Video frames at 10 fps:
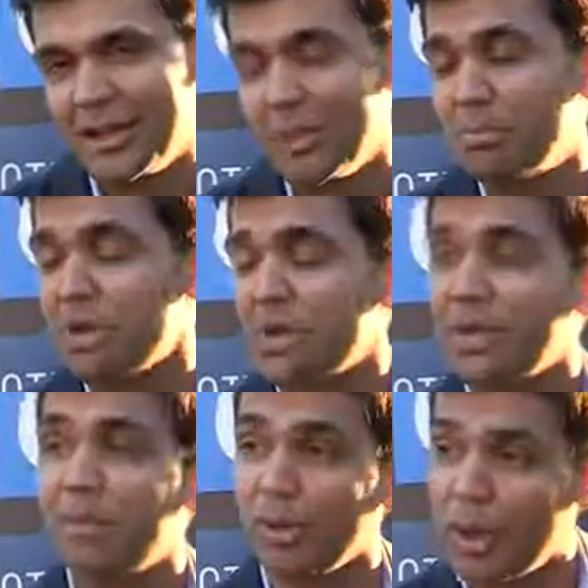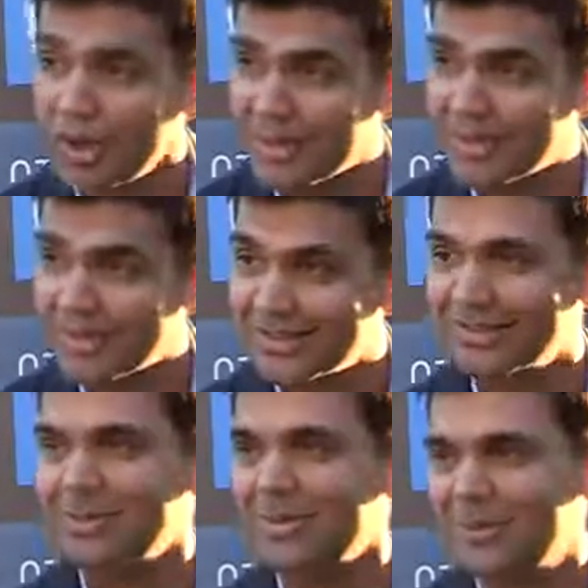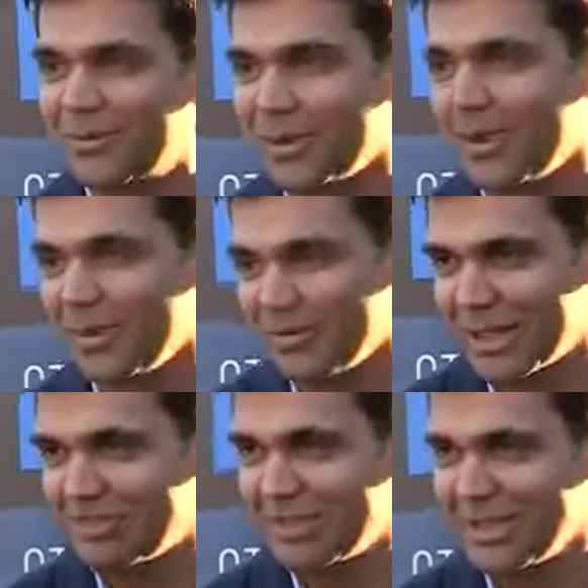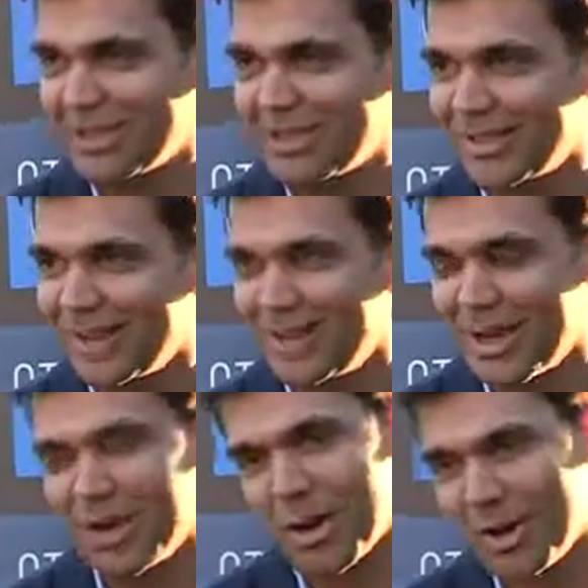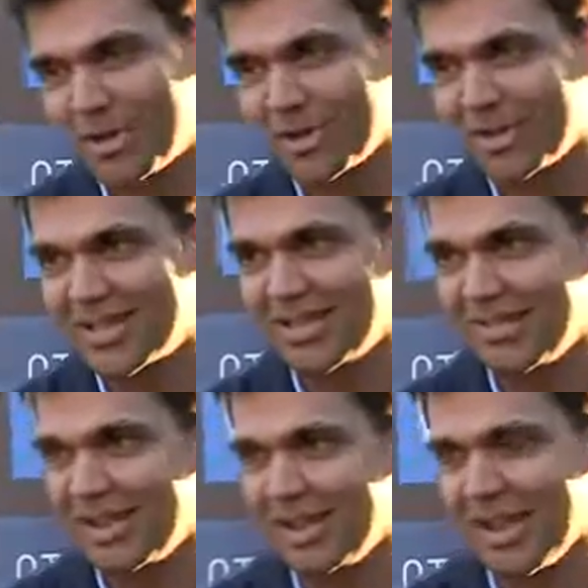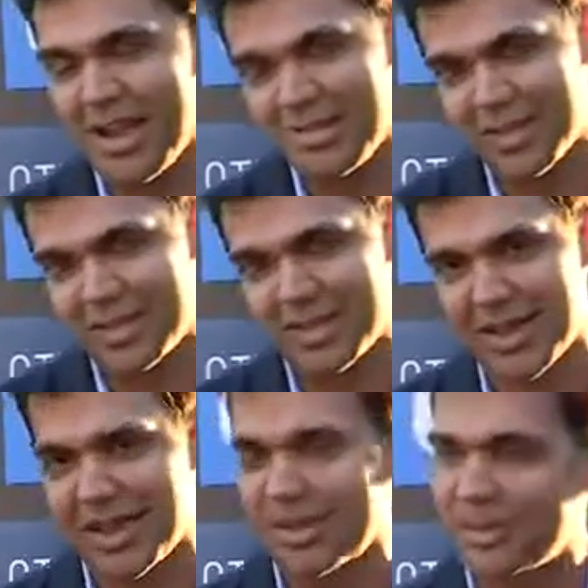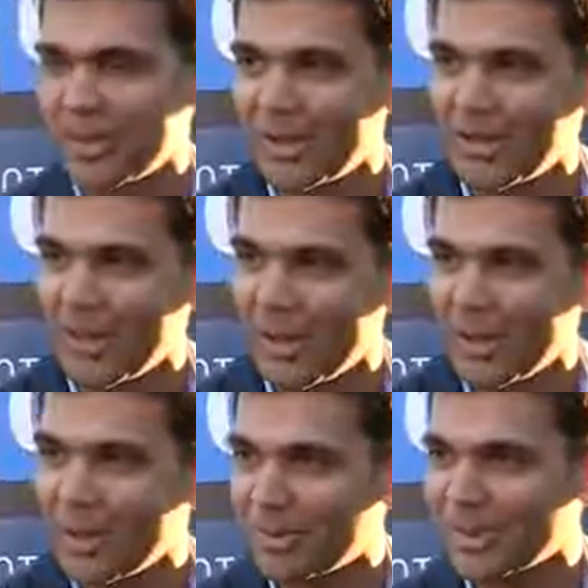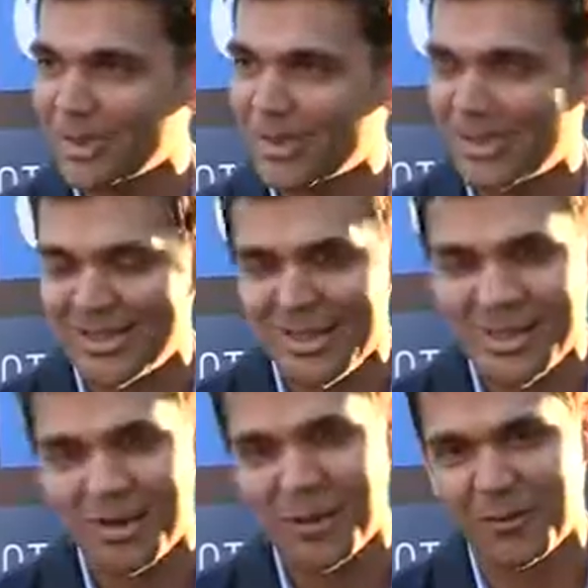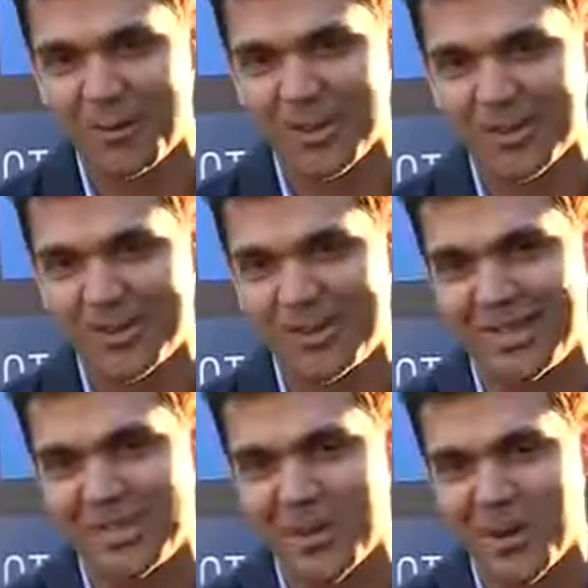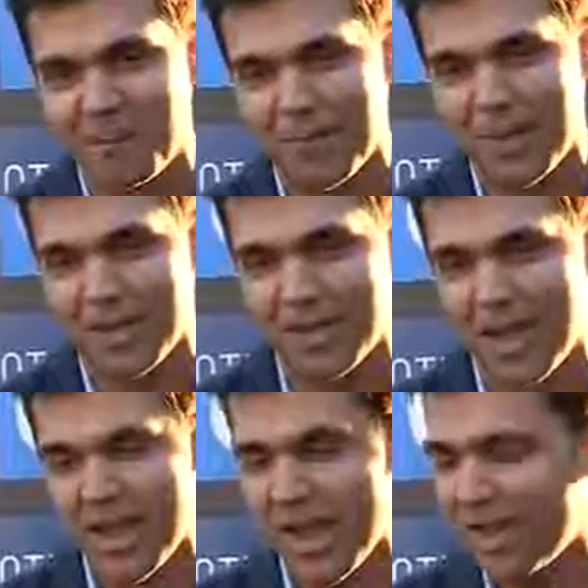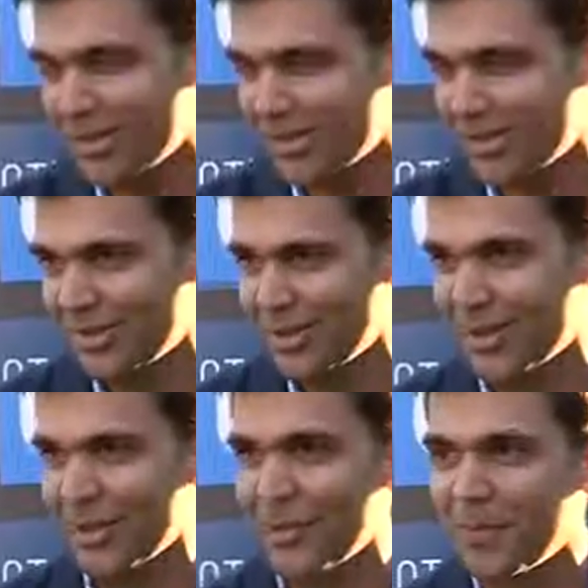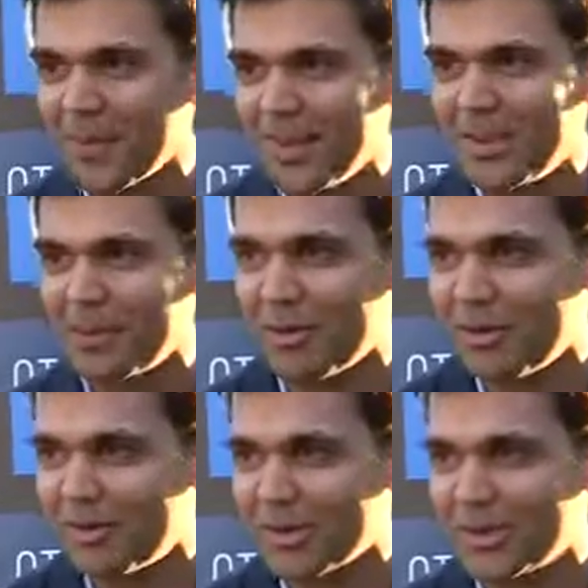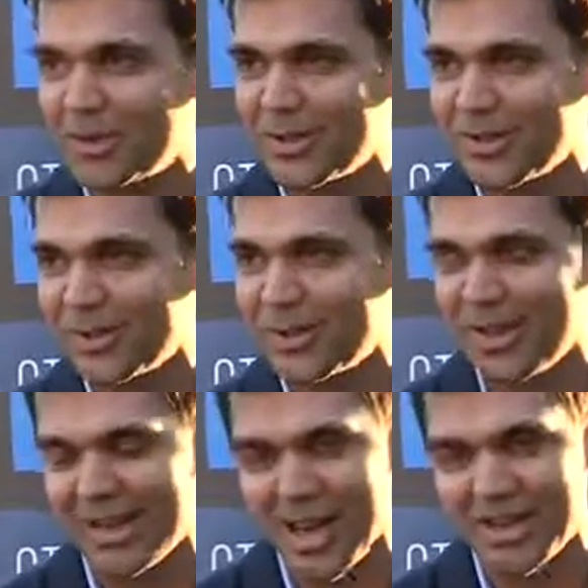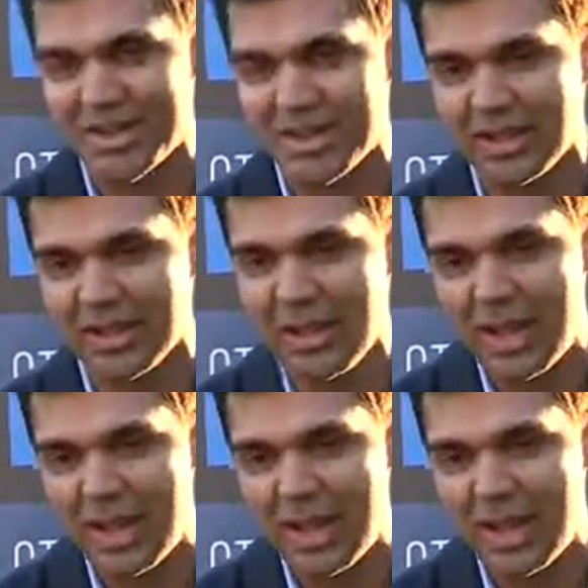The building blocks for our investments are options, right? And this is, I guess, an options conference, and hence the reference to your analogy.